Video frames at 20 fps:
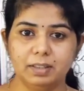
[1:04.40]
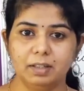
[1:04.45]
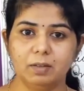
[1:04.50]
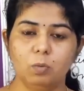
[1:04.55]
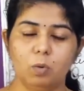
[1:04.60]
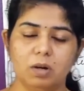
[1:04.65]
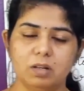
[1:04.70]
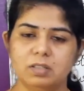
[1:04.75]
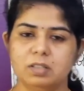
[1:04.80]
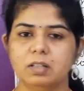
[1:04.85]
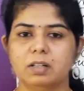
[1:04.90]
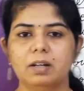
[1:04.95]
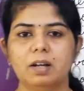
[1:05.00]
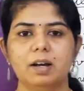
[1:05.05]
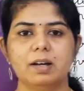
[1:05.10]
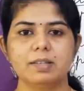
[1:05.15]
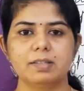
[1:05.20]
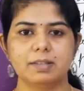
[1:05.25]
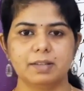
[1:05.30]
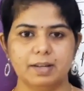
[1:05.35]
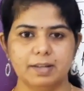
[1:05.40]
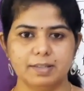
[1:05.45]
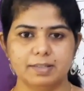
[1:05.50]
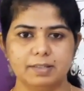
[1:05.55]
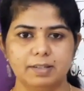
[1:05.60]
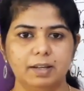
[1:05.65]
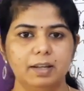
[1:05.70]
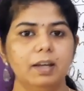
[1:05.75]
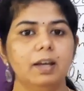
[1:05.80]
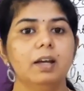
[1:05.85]
watch the class
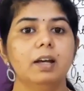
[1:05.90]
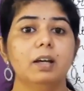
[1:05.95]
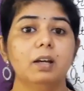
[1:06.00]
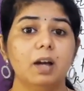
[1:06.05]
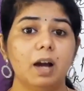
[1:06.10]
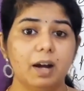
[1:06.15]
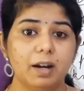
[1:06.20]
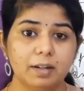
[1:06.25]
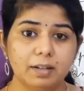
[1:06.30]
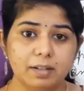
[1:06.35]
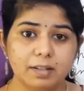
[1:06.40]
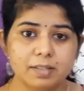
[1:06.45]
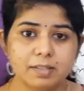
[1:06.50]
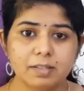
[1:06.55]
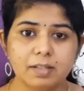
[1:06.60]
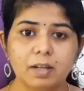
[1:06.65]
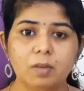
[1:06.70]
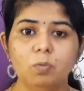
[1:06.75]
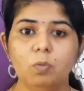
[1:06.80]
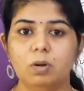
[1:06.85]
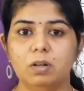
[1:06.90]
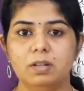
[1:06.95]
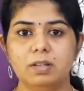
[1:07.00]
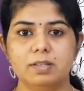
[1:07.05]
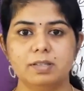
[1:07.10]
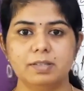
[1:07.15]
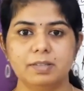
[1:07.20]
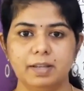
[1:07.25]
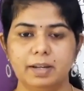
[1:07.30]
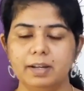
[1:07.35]
nicely, understand what
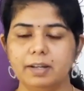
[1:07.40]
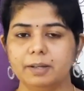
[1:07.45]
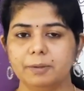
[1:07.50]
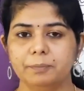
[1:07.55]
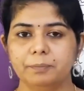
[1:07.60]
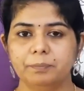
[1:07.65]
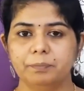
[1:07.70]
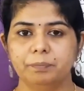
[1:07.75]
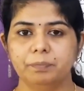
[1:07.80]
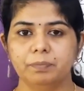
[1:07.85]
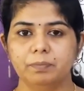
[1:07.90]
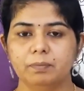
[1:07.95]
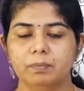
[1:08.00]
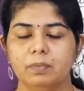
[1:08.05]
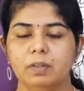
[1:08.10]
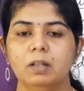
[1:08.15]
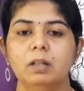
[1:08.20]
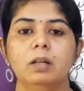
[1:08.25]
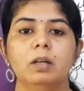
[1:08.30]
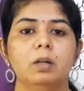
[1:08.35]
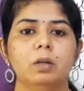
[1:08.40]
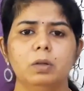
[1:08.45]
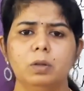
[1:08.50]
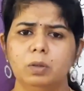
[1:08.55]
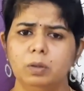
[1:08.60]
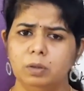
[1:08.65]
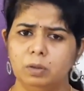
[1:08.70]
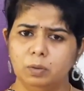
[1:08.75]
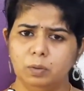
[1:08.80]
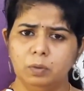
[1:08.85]
is said.
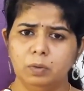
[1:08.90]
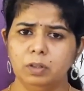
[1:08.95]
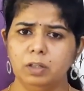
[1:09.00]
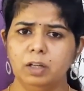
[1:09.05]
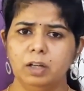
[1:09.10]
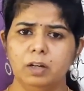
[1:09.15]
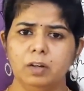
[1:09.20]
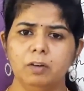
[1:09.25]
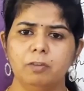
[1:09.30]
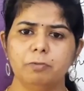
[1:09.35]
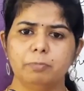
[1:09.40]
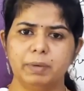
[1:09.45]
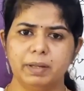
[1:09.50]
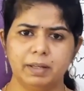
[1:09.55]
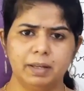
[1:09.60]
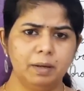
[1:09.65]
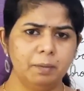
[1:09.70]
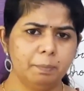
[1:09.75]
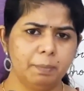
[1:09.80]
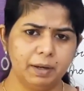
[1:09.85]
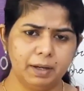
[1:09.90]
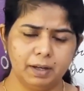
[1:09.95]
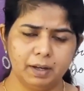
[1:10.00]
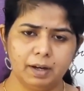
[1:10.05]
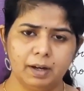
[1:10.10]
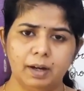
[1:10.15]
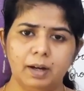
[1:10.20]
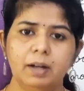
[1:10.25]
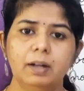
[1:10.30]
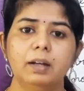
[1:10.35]
No need of making it by
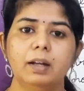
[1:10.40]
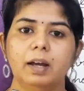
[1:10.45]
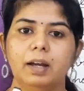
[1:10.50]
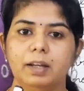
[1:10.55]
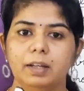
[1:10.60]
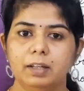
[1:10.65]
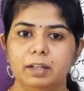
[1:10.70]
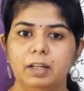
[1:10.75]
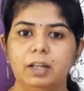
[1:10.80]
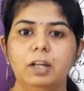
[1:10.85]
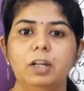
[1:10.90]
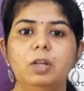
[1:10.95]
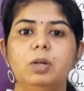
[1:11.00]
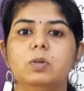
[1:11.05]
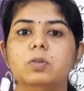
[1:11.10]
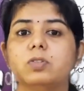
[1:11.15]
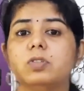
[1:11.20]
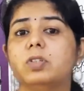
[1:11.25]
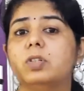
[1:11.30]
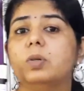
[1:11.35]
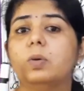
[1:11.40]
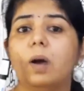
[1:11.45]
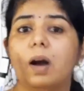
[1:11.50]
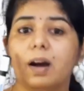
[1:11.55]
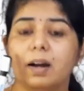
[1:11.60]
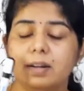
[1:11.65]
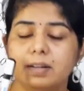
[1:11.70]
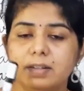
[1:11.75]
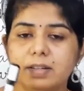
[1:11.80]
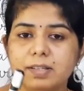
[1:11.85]
heart. I need you to
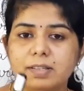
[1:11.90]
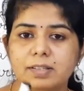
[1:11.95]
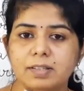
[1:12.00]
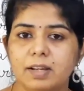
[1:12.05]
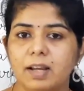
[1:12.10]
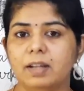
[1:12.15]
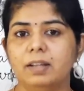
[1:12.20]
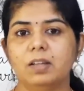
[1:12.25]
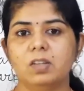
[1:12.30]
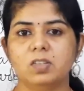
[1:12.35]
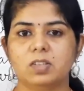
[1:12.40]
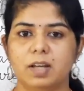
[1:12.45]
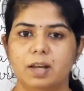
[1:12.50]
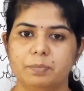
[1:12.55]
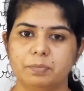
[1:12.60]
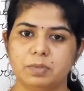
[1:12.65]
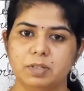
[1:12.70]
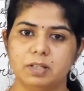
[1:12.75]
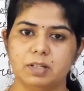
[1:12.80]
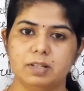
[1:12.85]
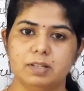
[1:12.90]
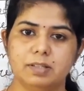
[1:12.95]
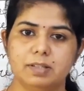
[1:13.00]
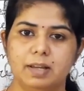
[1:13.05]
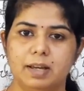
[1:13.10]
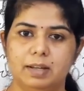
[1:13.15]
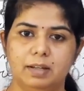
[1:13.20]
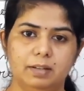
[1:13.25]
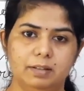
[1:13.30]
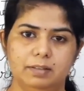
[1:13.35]
understand the chapters
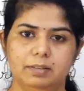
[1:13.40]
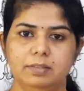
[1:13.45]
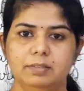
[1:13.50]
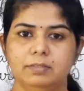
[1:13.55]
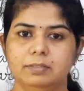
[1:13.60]
and learn.